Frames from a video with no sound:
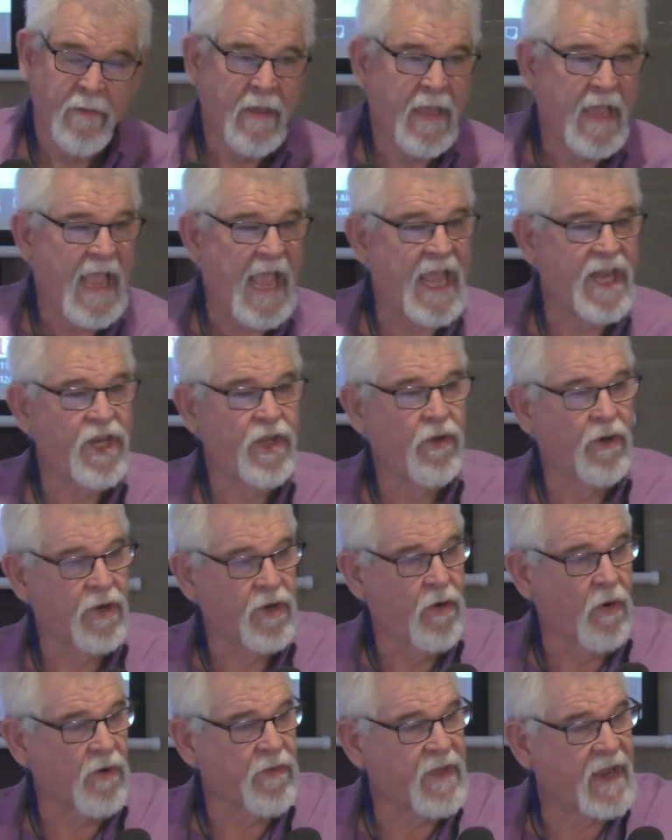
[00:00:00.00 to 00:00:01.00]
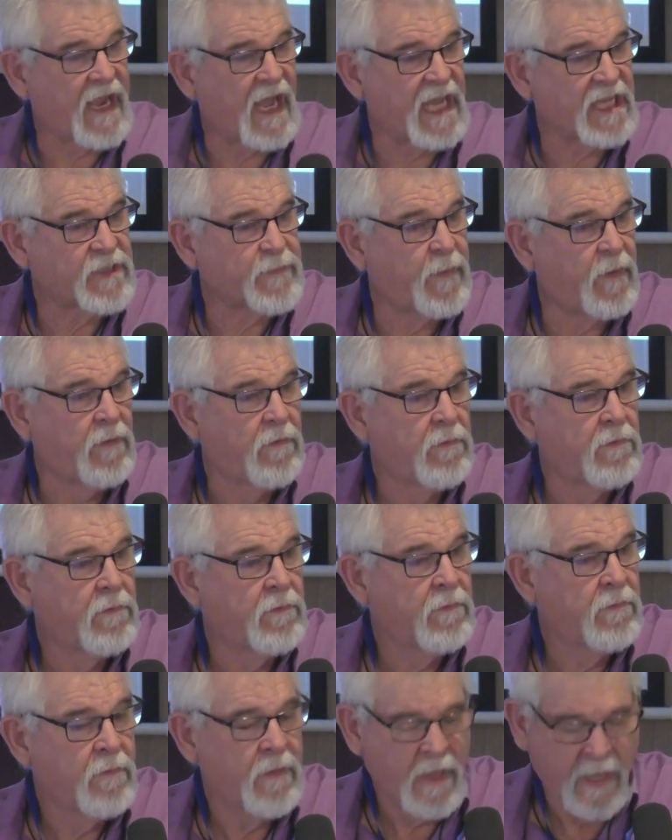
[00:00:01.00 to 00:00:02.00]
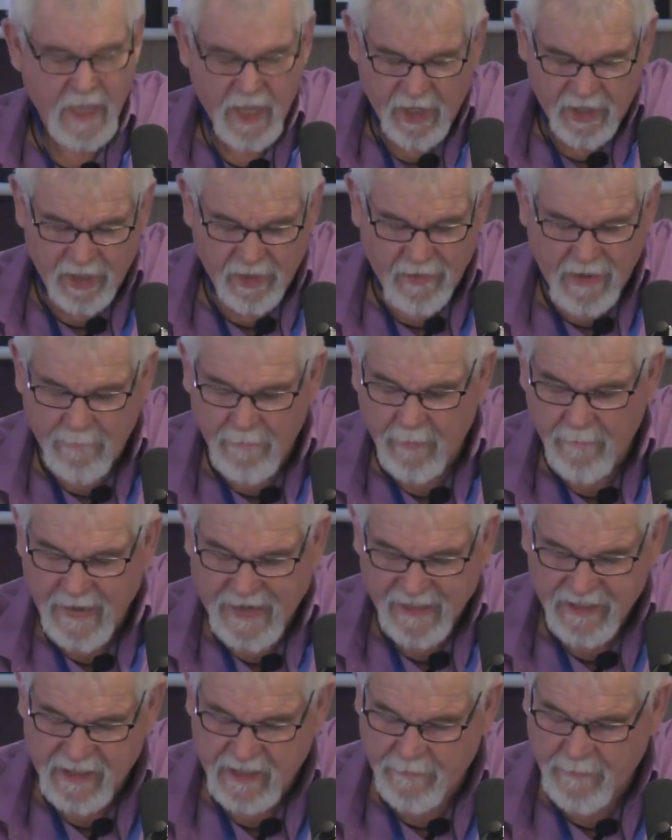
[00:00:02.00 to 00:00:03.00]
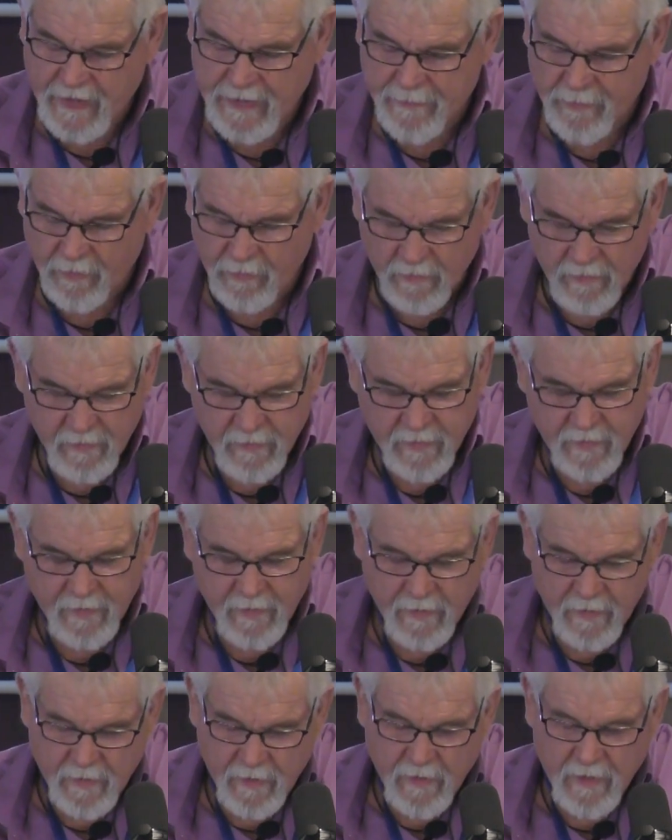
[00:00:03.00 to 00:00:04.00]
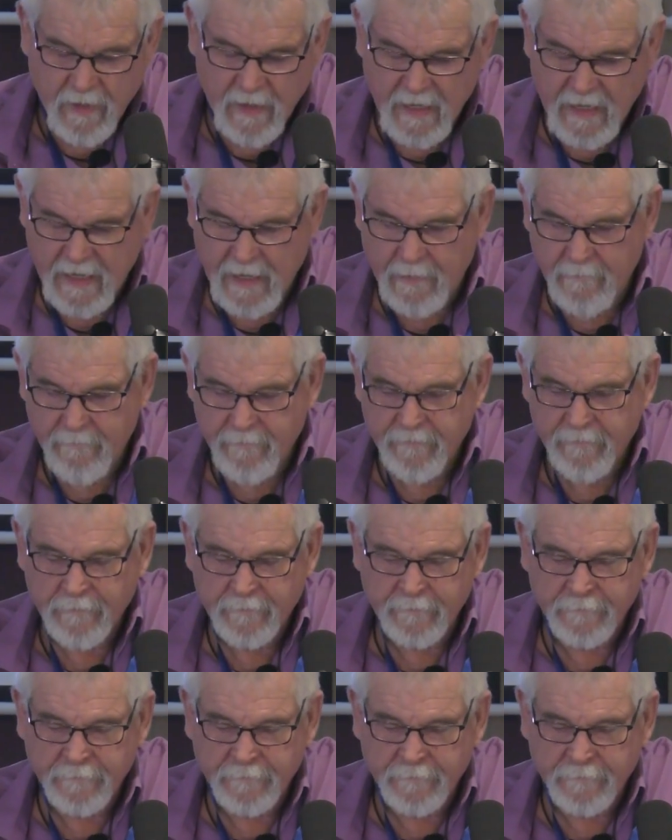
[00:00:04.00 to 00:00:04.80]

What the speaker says: And you ignore the gospel. You know, I'm amazed at people. And